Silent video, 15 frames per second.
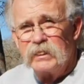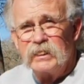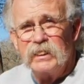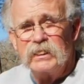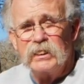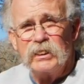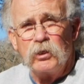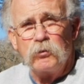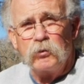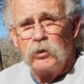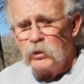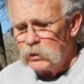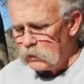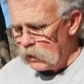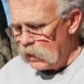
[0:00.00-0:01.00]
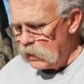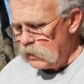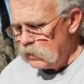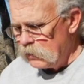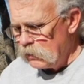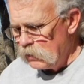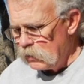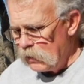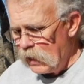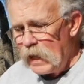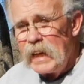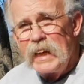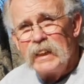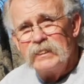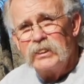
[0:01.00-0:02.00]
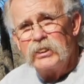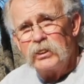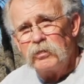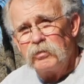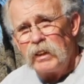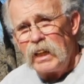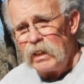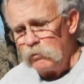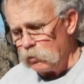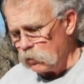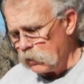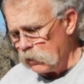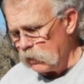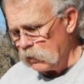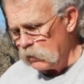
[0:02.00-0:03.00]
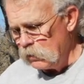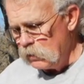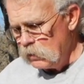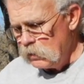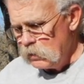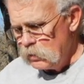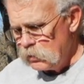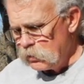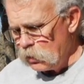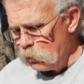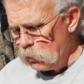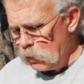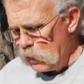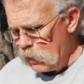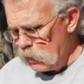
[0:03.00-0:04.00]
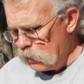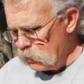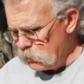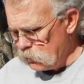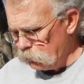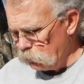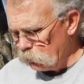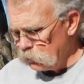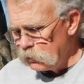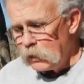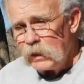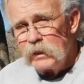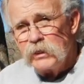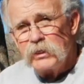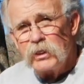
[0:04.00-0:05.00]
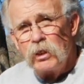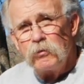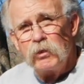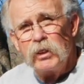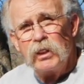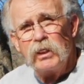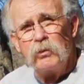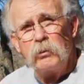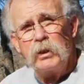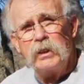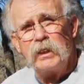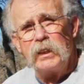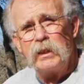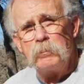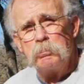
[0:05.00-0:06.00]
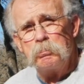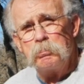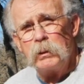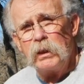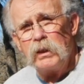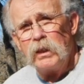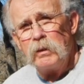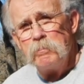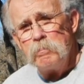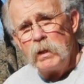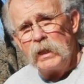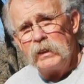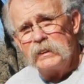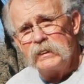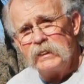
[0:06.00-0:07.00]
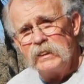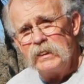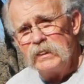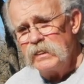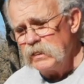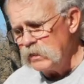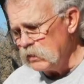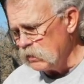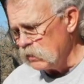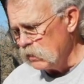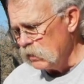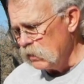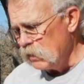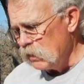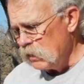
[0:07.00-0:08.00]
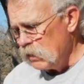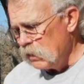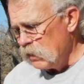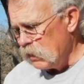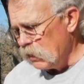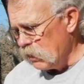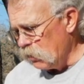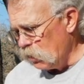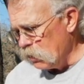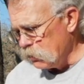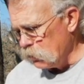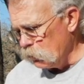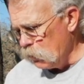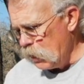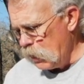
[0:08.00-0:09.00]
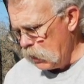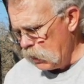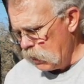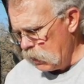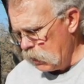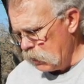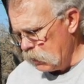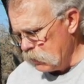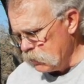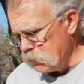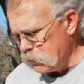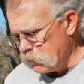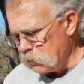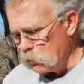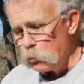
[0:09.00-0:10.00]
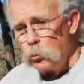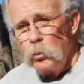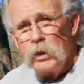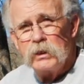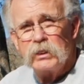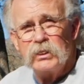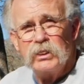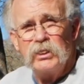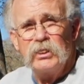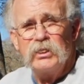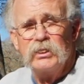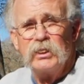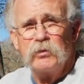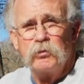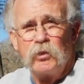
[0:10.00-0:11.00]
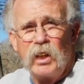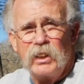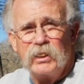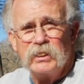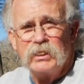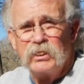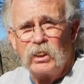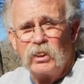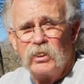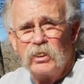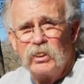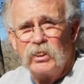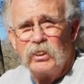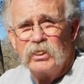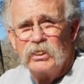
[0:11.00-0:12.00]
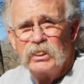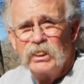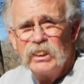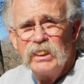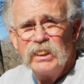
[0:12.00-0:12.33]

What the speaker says: This is a first aid and survival kit. So it has first aid stuff in it. We keep medicines. It also has whistles and fire starters.